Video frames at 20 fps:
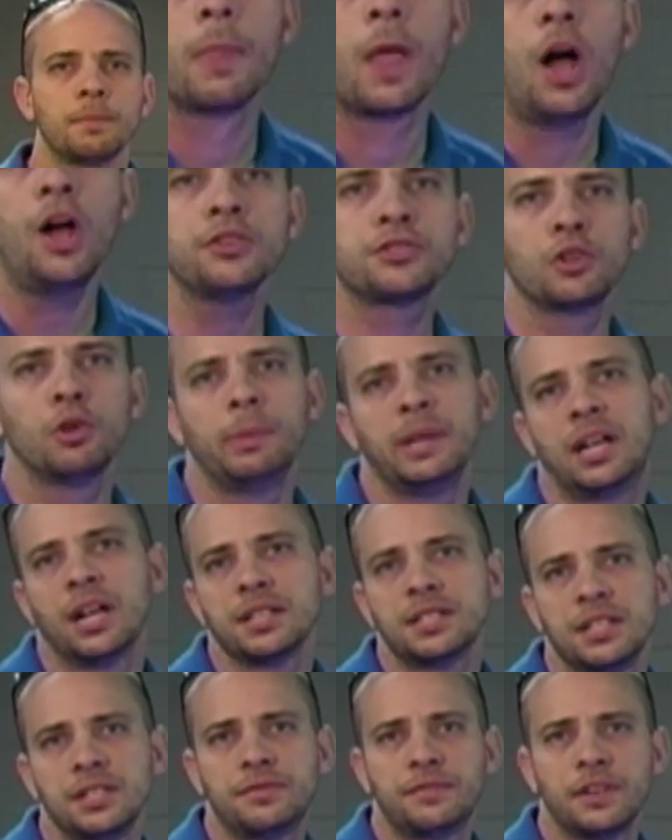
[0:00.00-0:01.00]
Also,
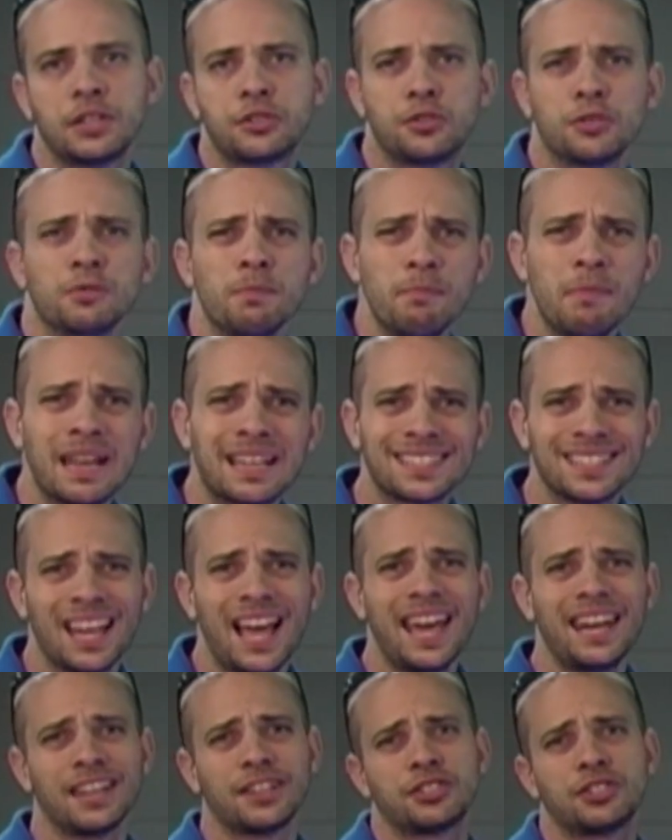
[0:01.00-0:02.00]
because these fixtures mix
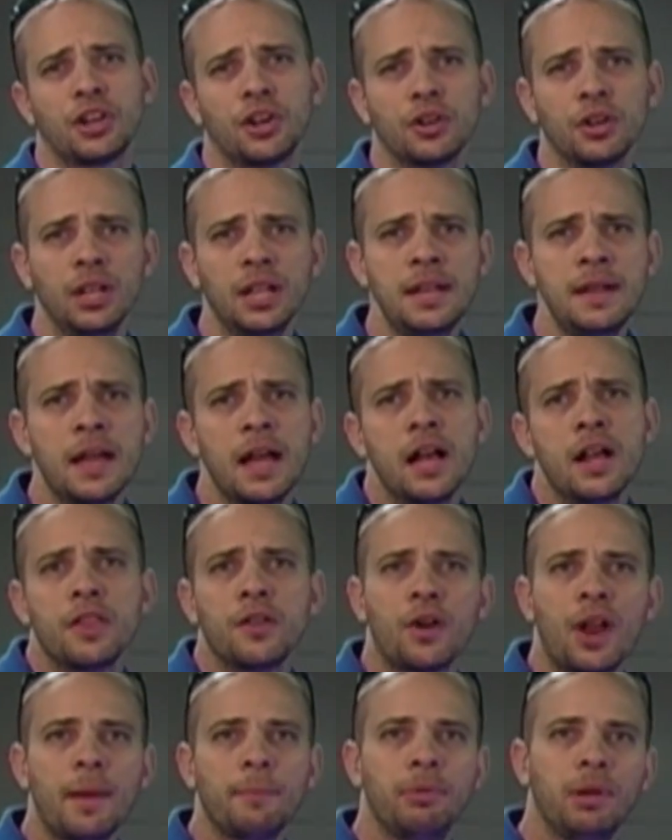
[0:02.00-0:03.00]
light externally,
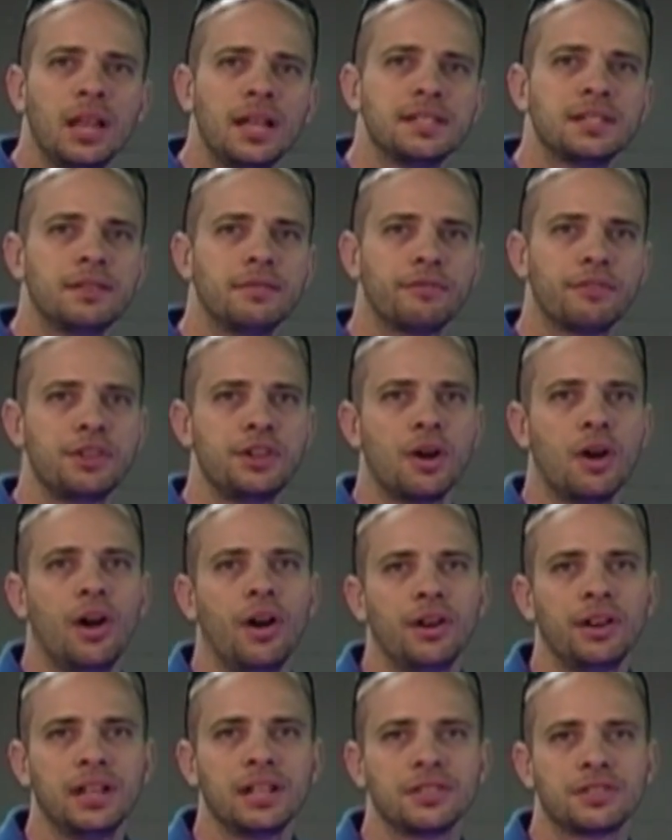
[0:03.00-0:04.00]
they're not pleasant for your
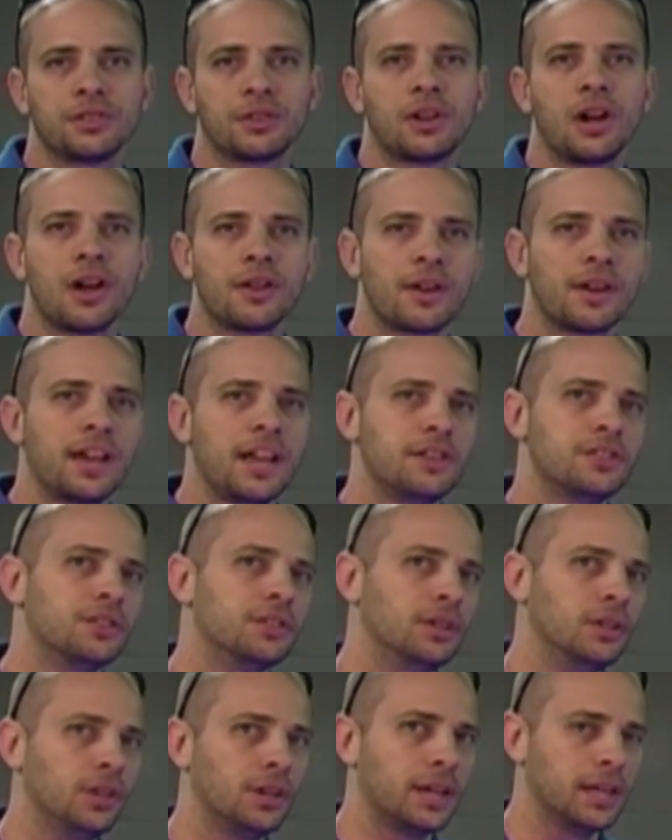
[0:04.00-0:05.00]
audience or congregation
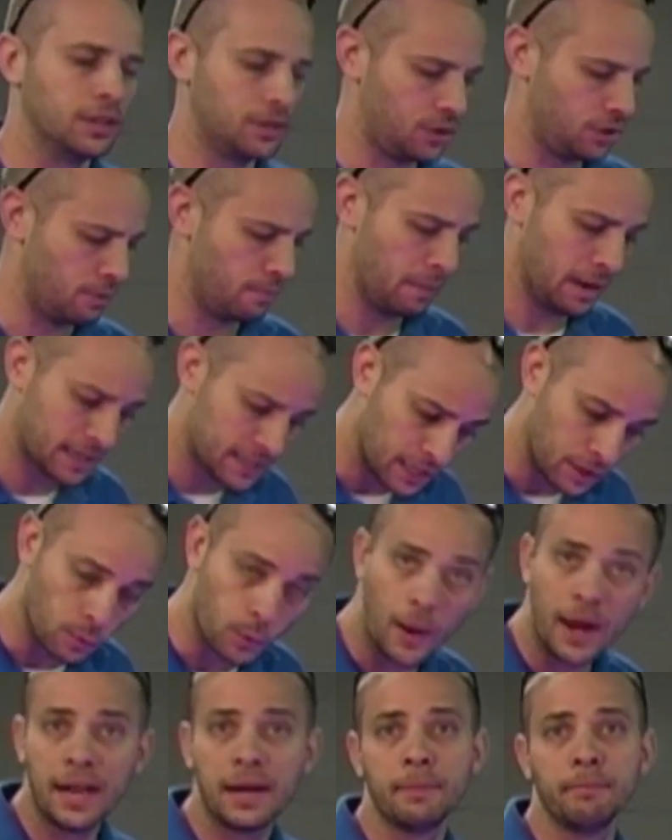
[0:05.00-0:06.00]
to look into. Mixing
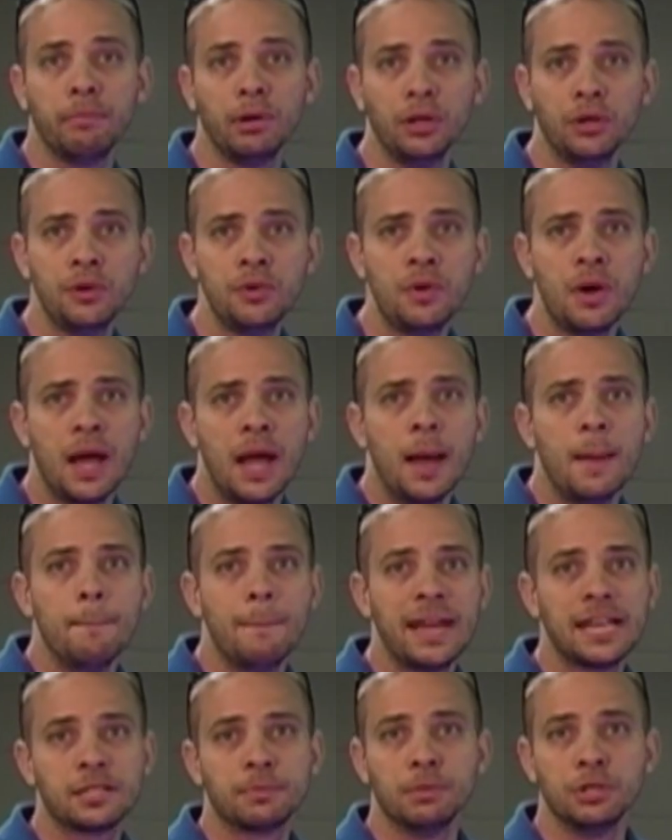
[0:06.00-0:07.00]
red and blue
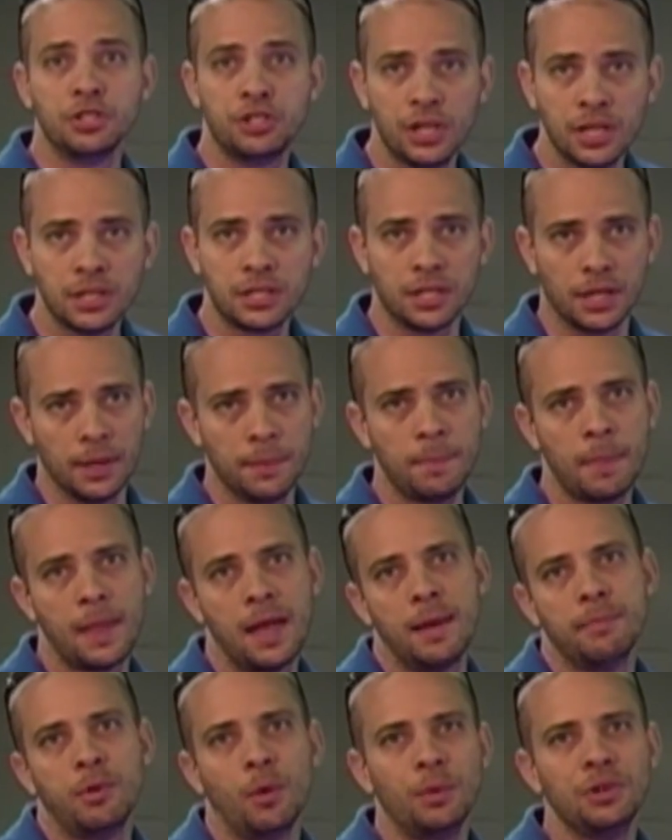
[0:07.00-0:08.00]
makes magenta,
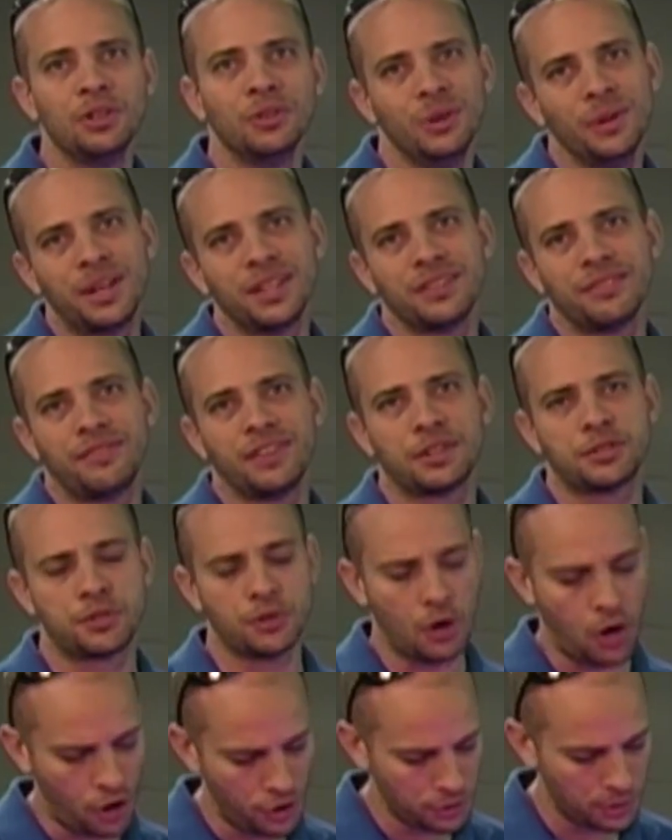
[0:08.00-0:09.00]
but when you look at the
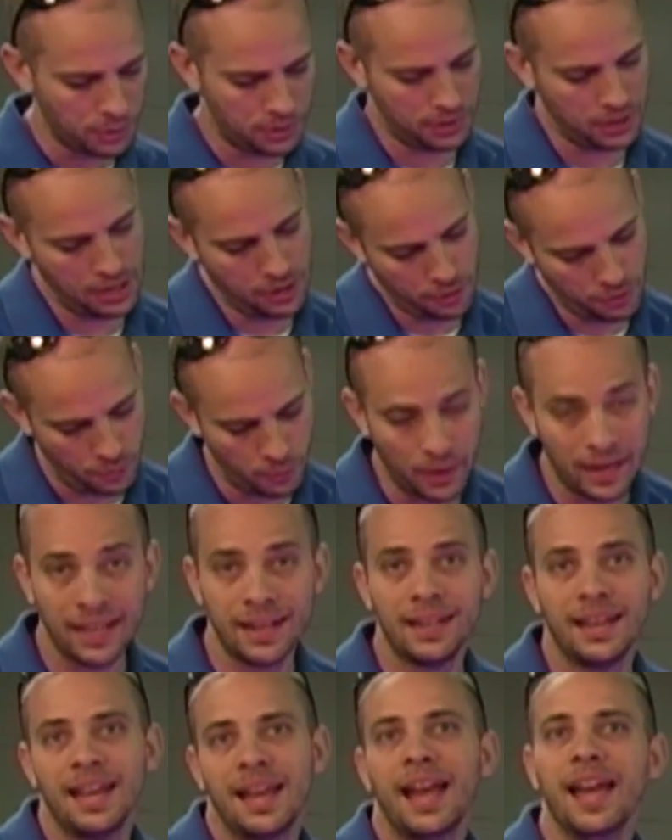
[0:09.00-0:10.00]
fixture, all you see are the
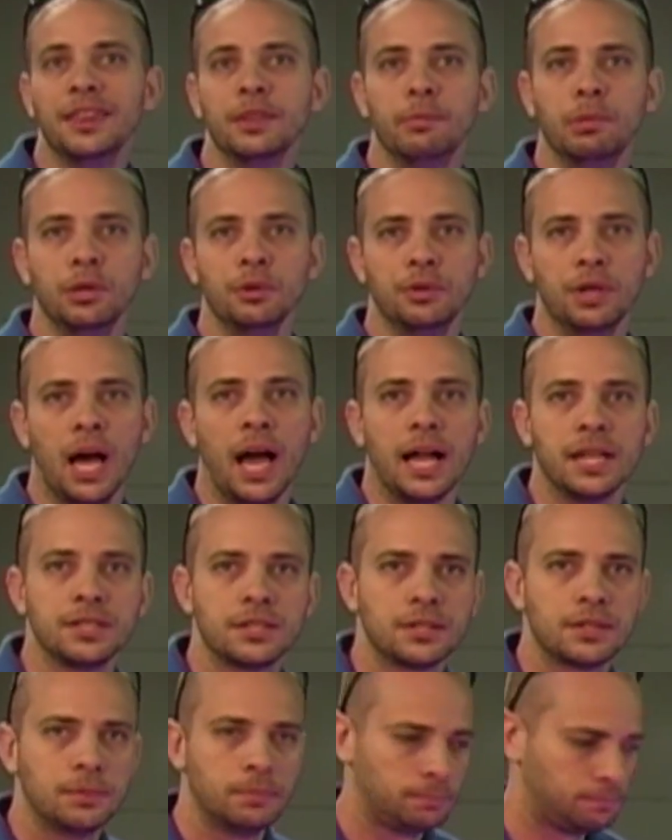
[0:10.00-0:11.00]
red and the blue
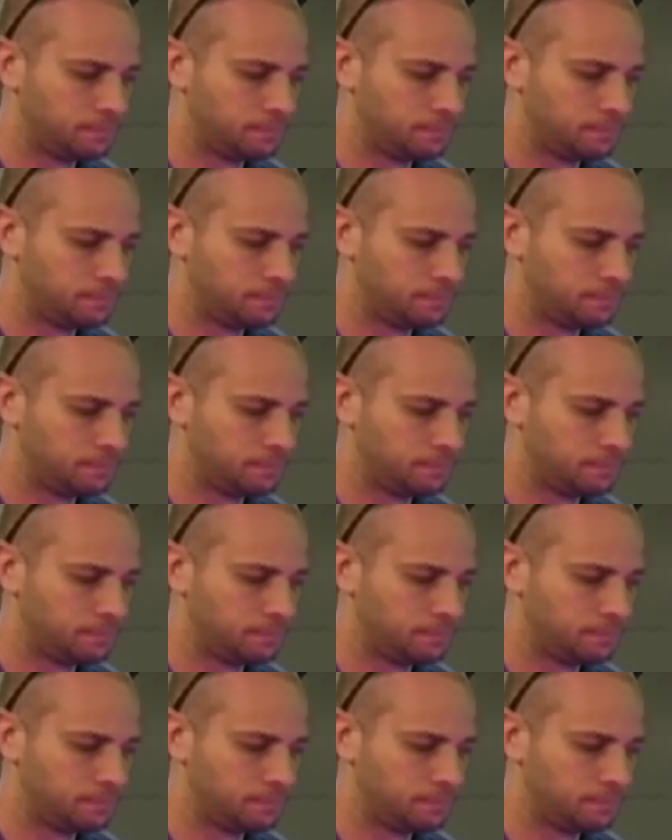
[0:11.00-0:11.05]
dots.